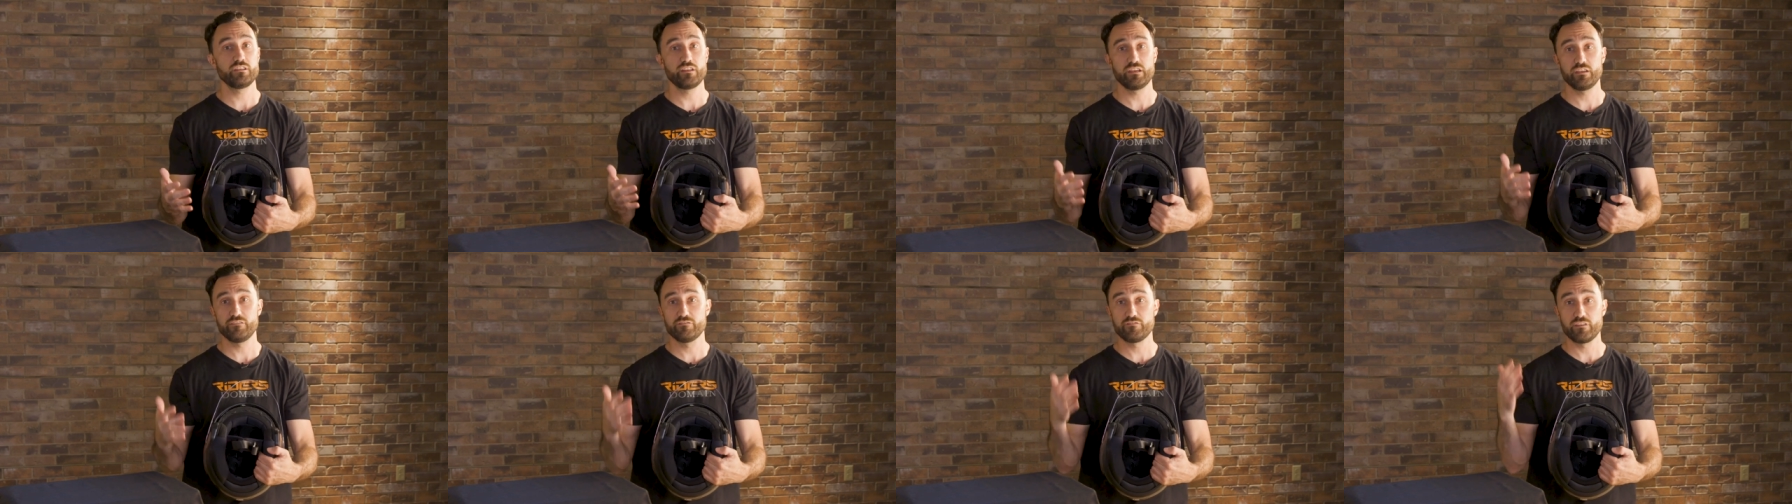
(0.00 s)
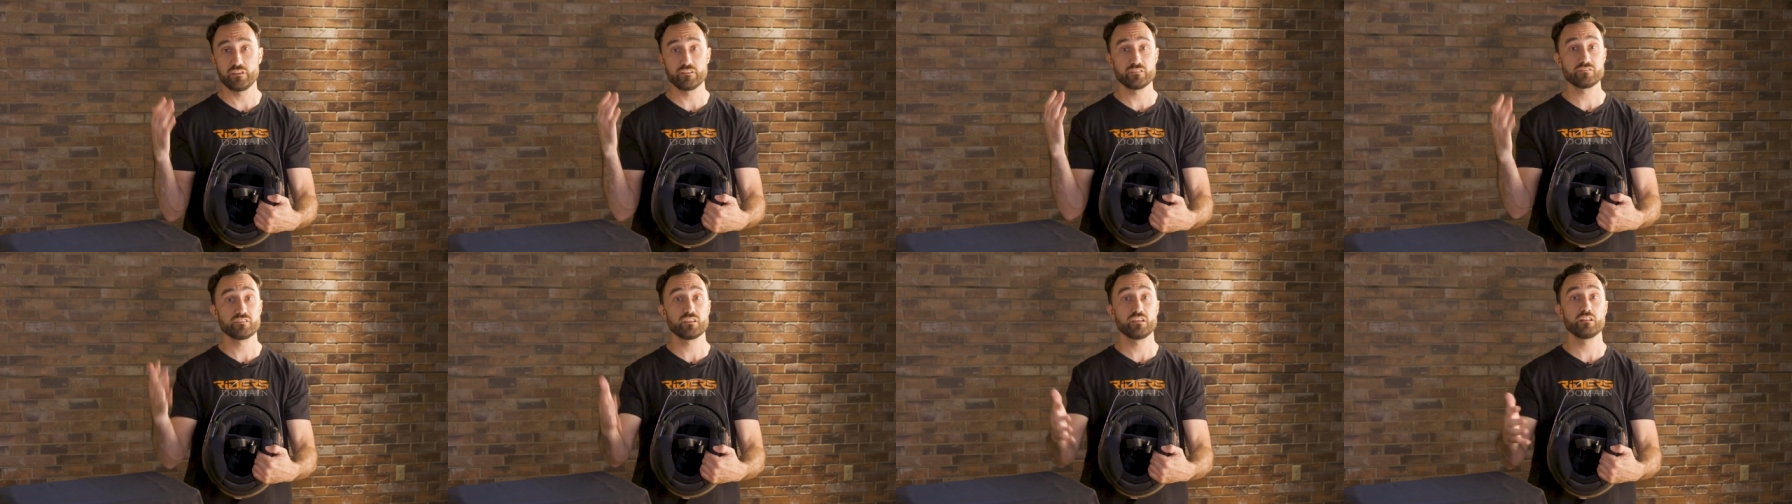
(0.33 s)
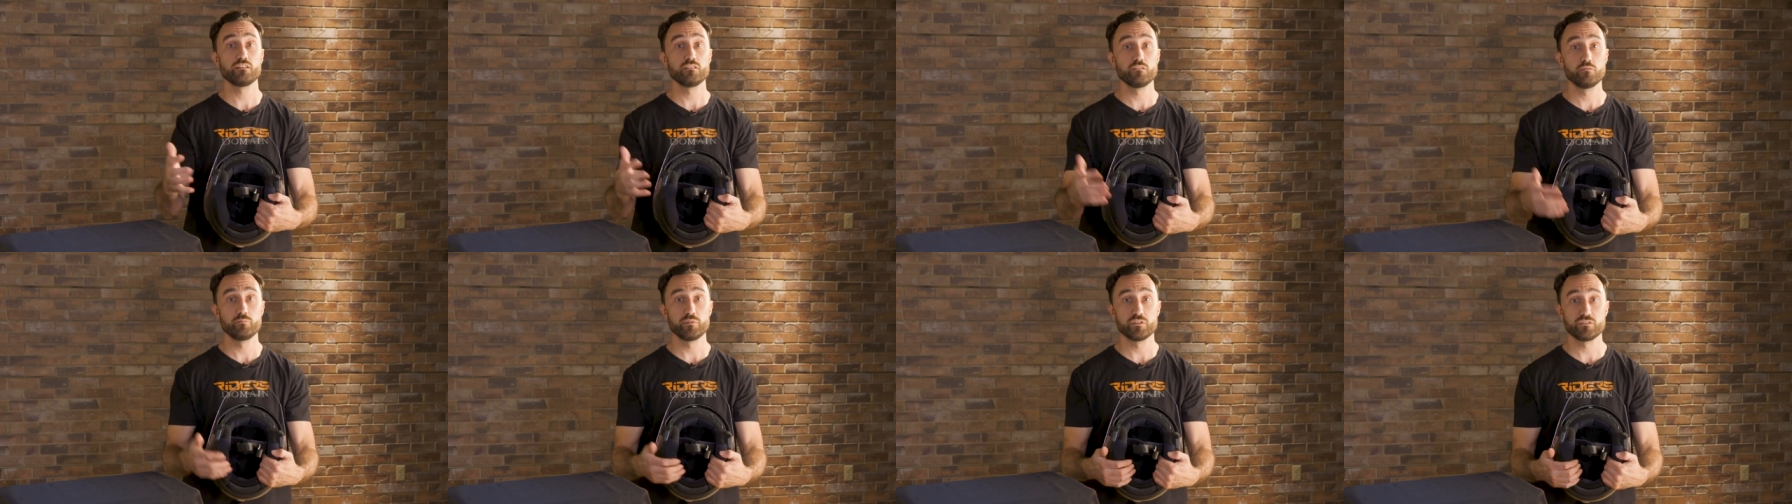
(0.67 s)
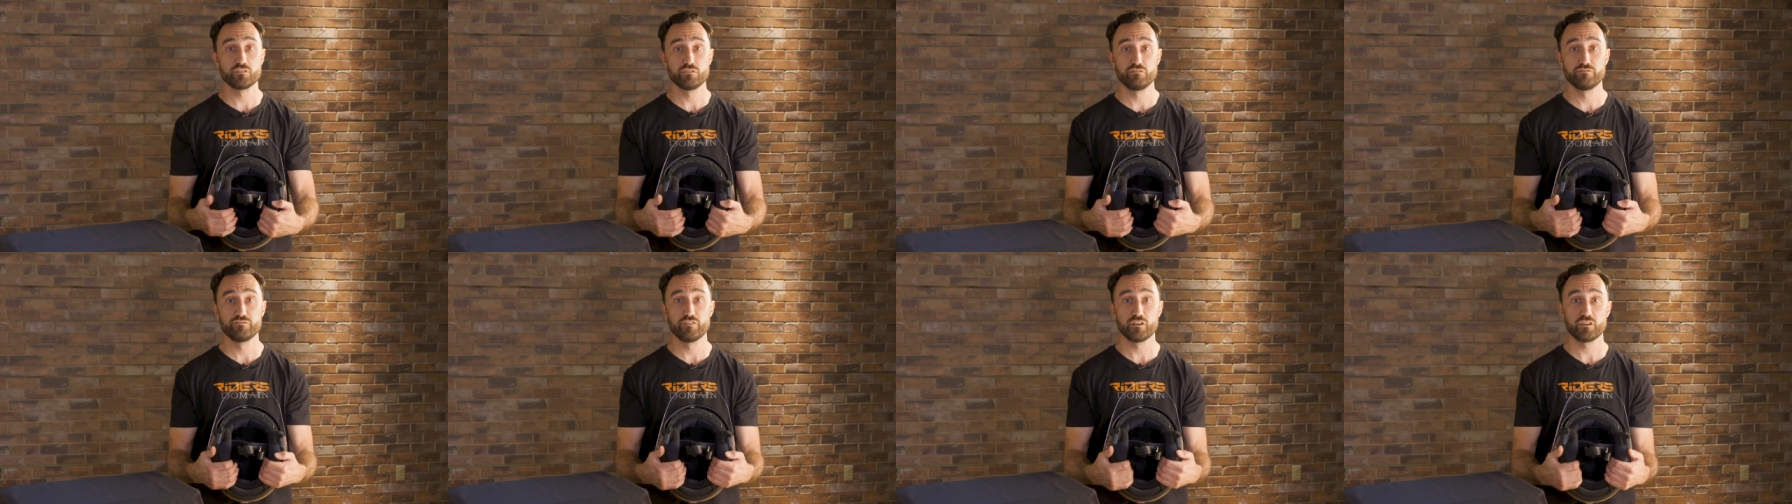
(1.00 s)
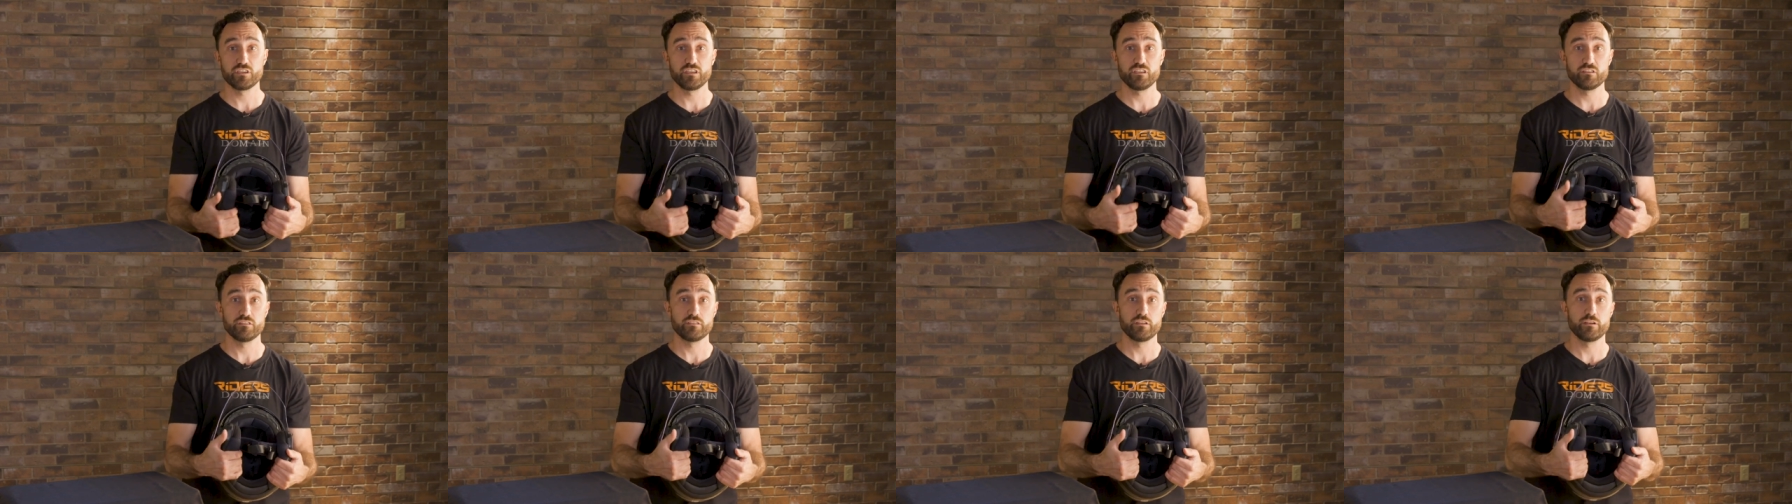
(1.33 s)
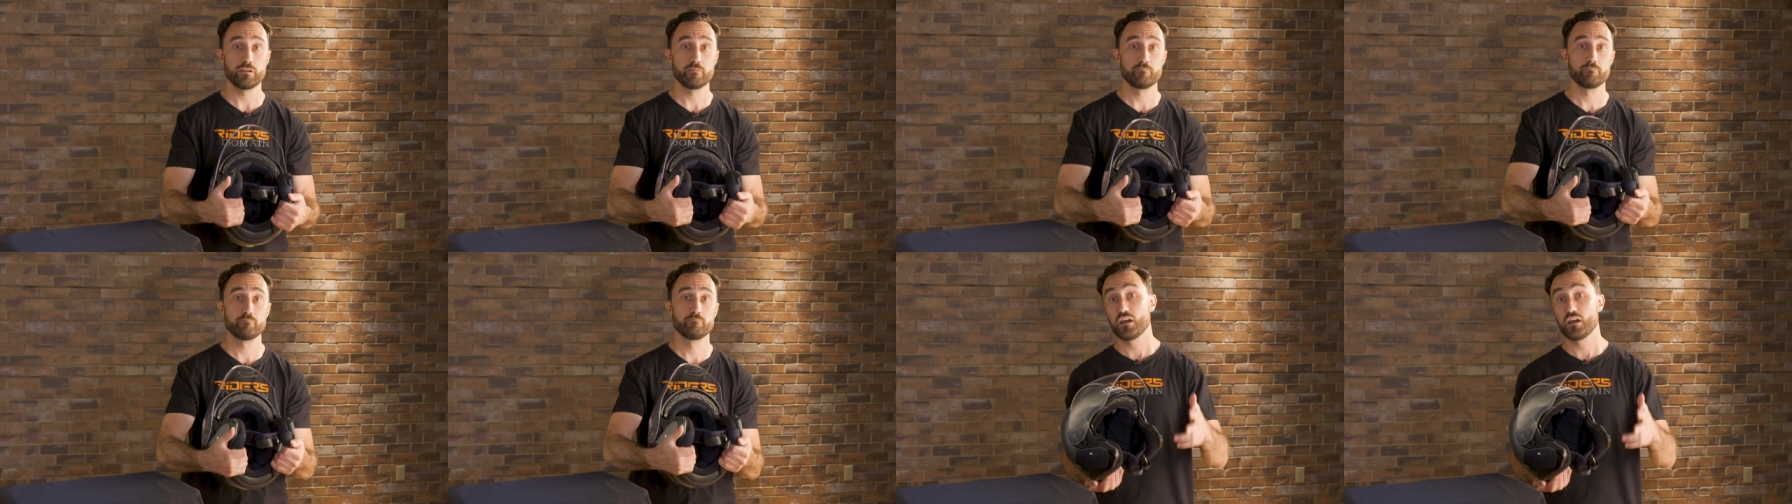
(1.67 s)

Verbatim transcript: if things get a little bit too funky in there.